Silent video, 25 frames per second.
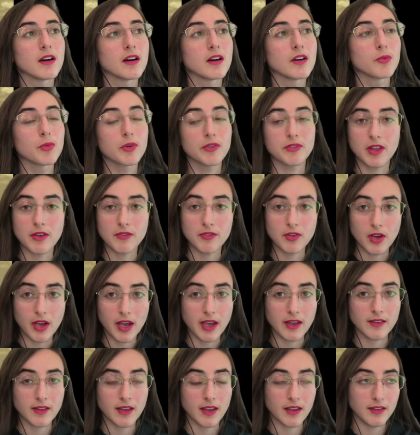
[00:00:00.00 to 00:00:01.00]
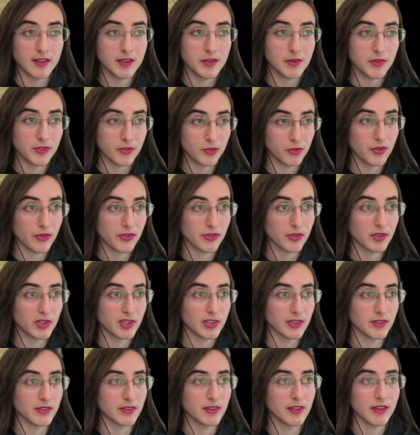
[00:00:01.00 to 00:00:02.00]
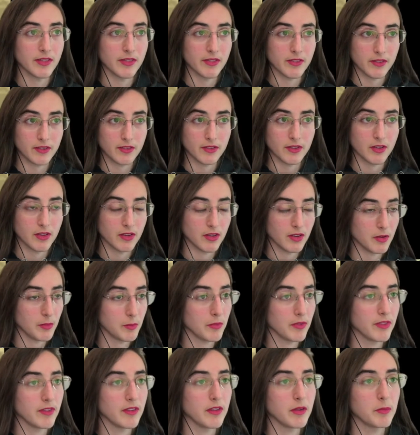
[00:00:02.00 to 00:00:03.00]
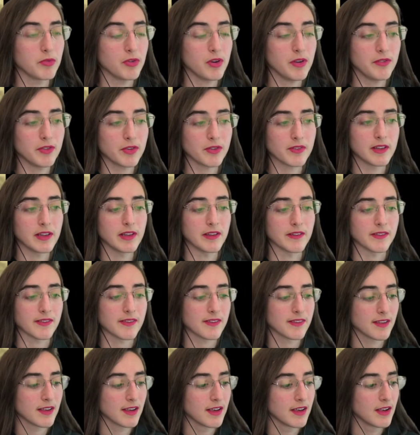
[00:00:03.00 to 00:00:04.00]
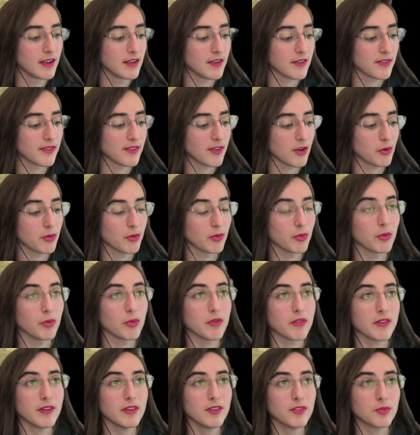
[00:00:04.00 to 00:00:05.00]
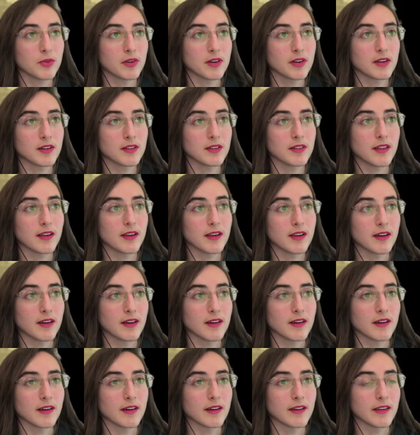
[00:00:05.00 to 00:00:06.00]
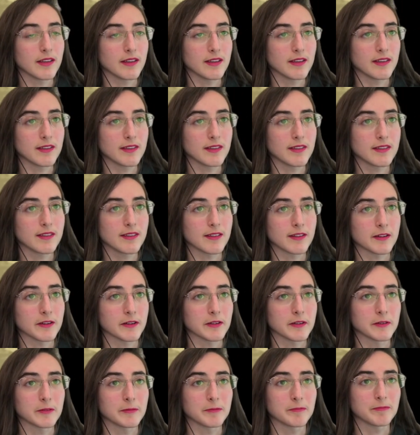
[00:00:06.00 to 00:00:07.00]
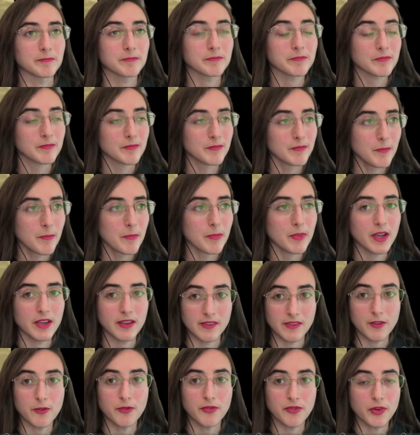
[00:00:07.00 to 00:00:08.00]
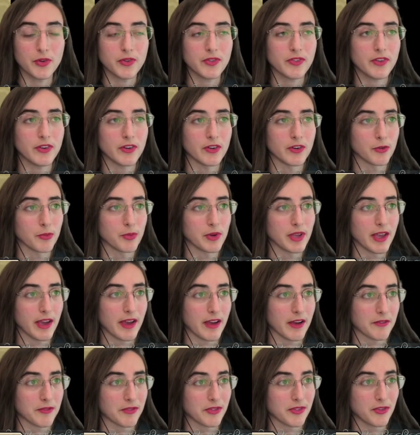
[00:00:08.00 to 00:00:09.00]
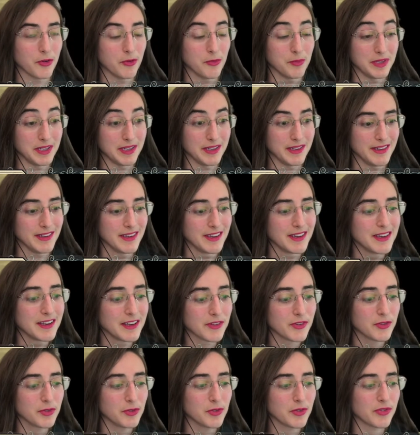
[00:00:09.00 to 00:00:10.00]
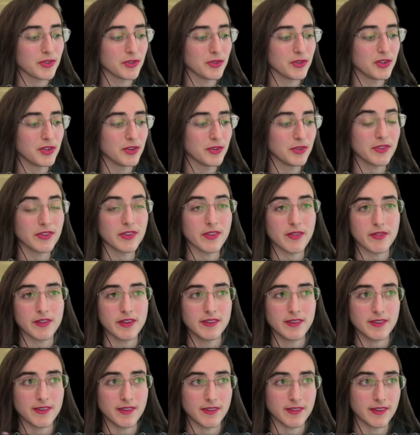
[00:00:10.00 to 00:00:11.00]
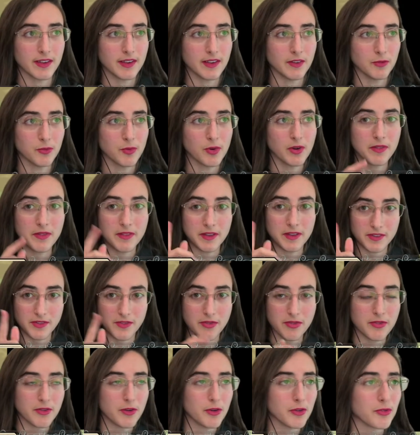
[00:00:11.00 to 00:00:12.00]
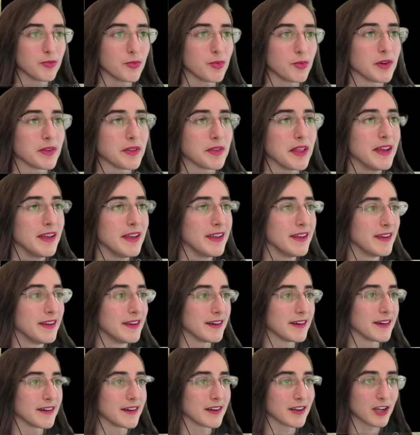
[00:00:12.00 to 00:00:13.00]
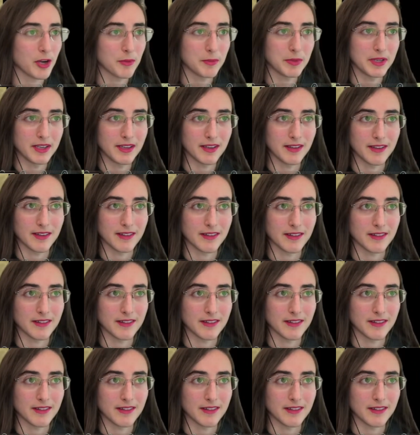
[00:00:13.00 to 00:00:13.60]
we've never had any Pseudosuchian in the previous lists. So this one is the first year we have so many Pseudosuchians. This is the second one, there's a third one coming